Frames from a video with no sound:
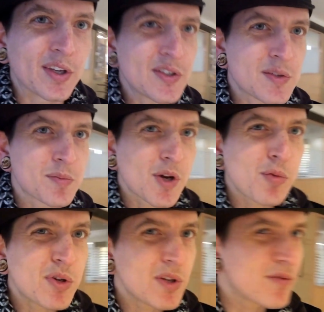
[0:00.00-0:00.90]
get some
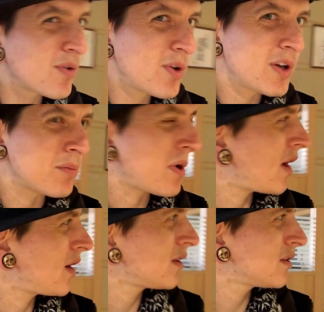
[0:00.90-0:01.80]
WD-40
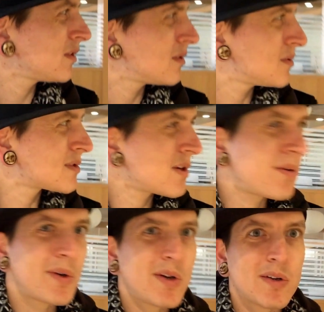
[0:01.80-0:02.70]
man, what's
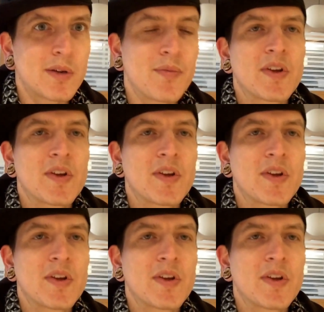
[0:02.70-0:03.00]
going on?